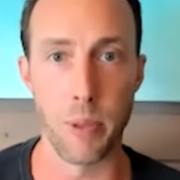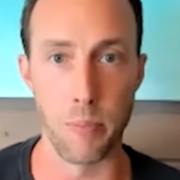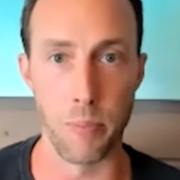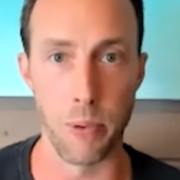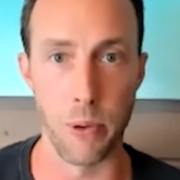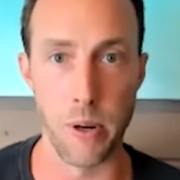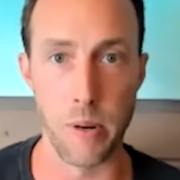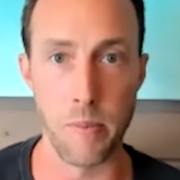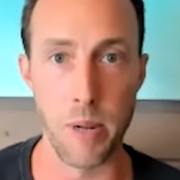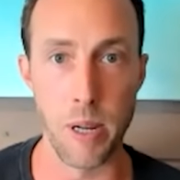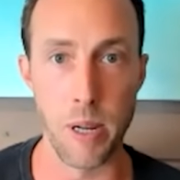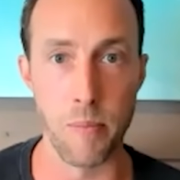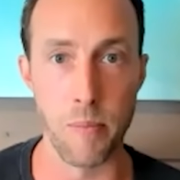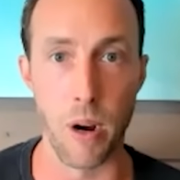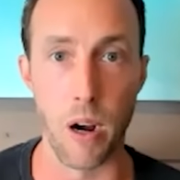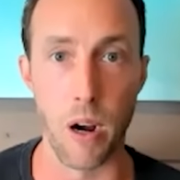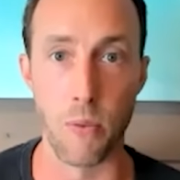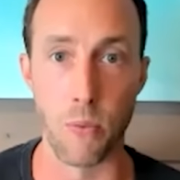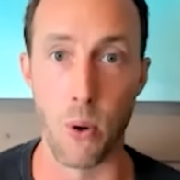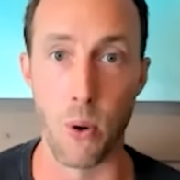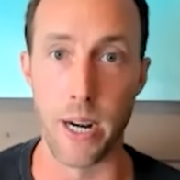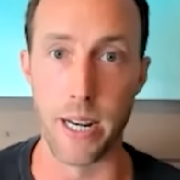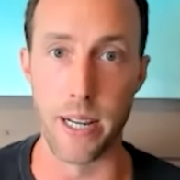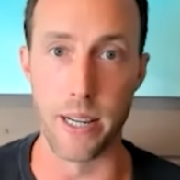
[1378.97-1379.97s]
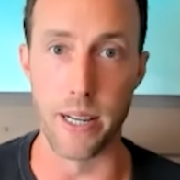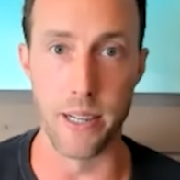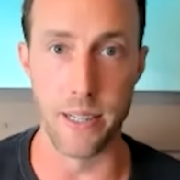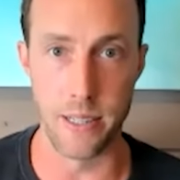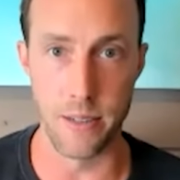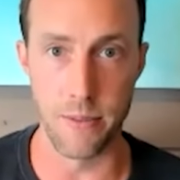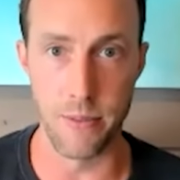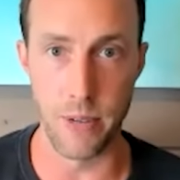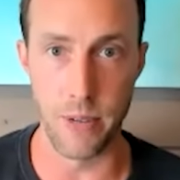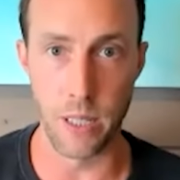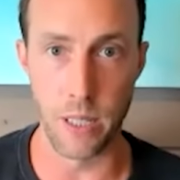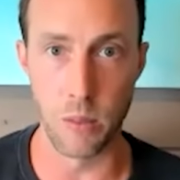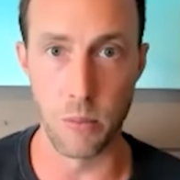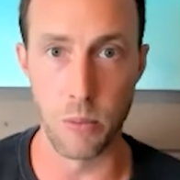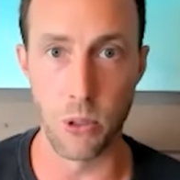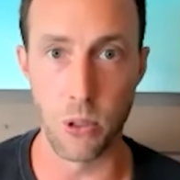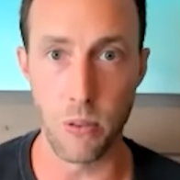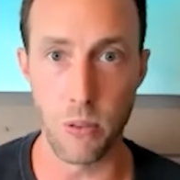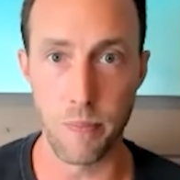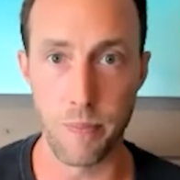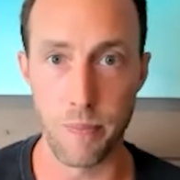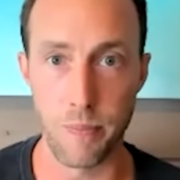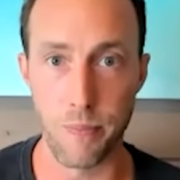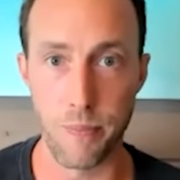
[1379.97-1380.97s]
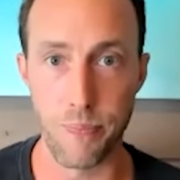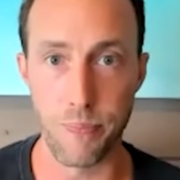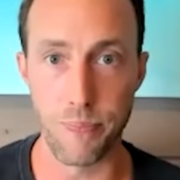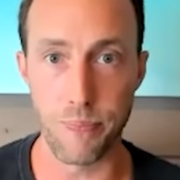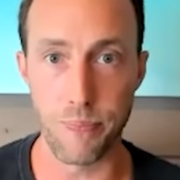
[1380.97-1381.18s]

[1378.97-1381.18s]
premium of what is available,